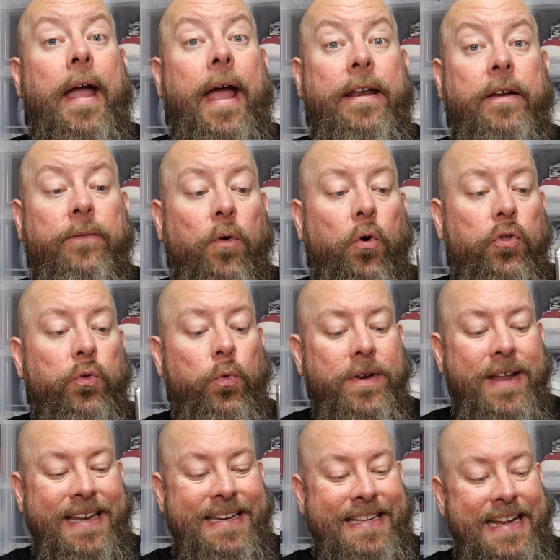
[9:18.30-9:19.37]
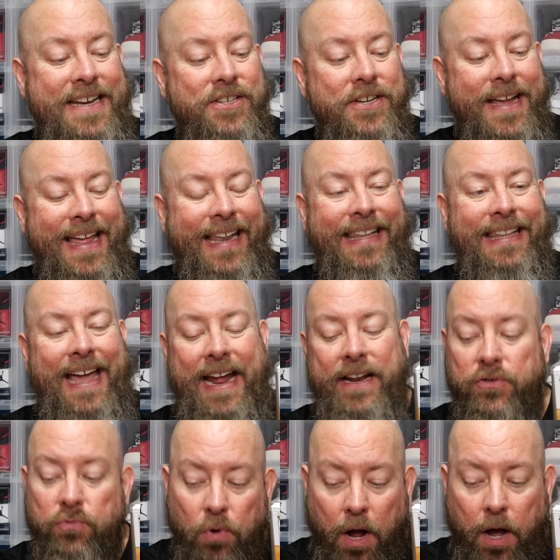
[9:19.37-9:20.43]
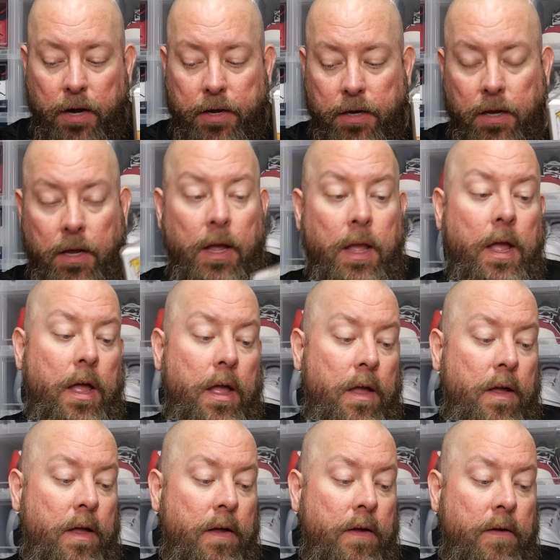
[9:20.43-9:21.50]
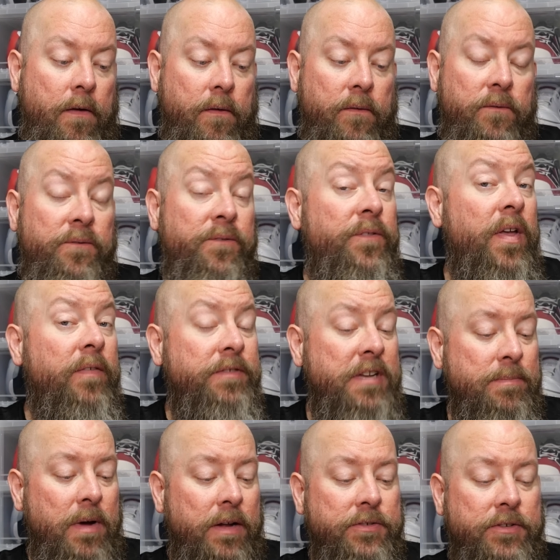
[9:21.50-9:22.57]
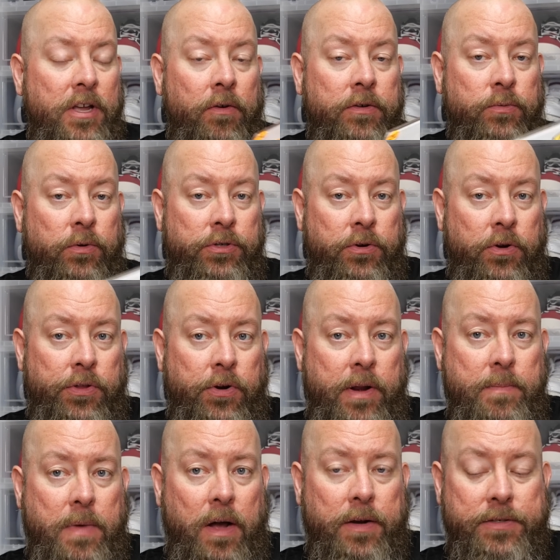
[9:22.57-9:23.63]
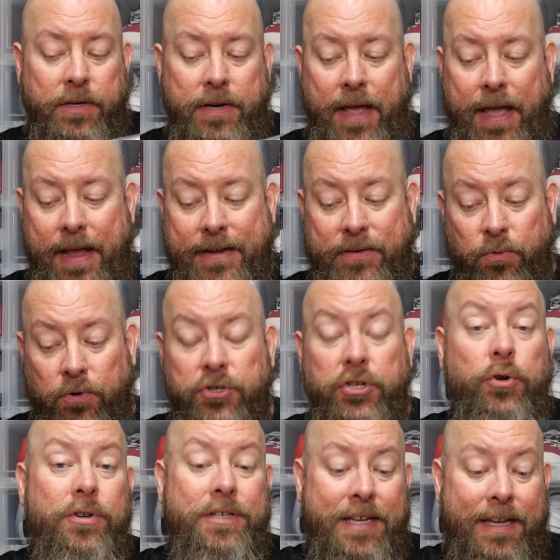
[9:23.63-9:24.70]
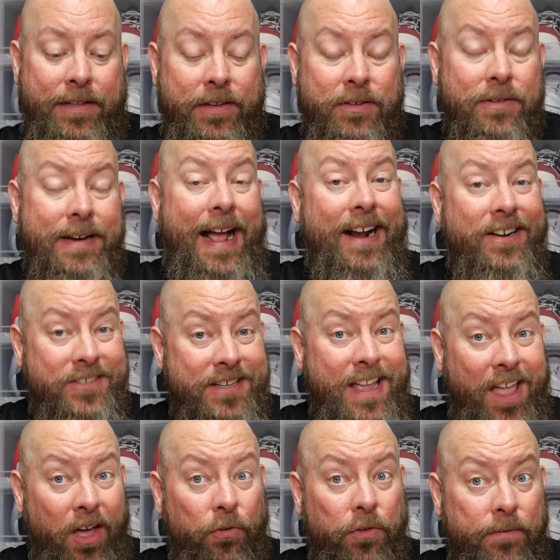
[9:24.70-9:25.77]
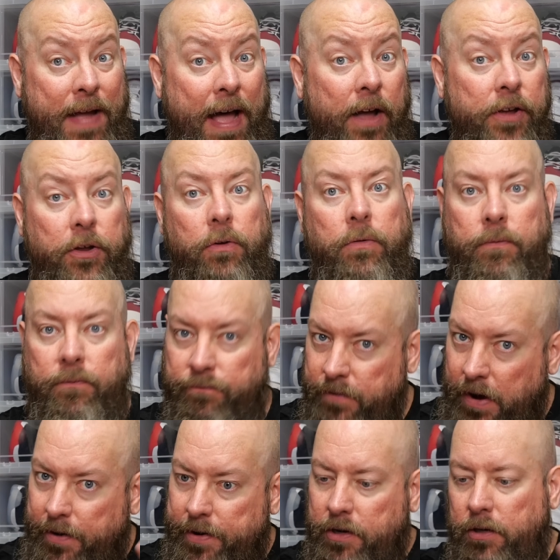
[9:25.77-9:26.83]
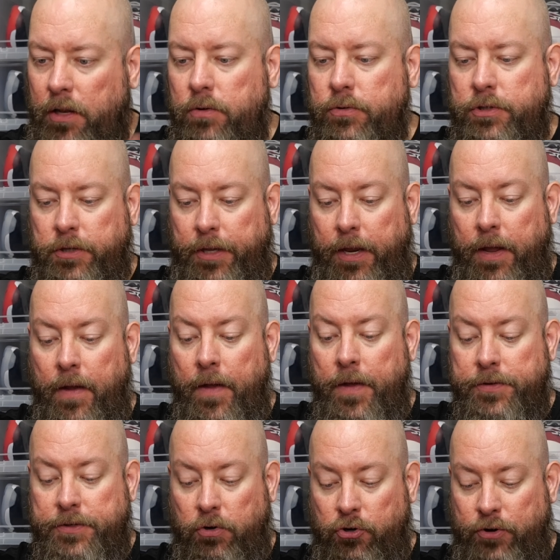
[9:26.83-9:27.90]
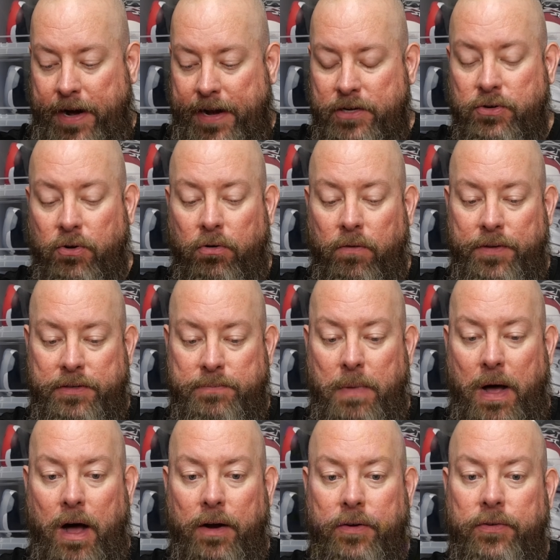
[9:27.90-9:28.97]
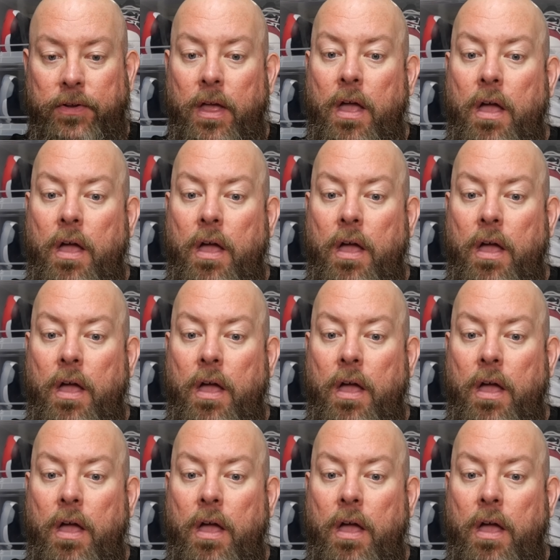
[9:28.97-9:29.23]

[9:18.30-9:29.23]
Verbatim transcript: In the fourth one, DJ Lance Rock. 15 months ago, it was worth 230 bucks. Today, it's worth 210. This one actually held the value very closely. So grand total of this box,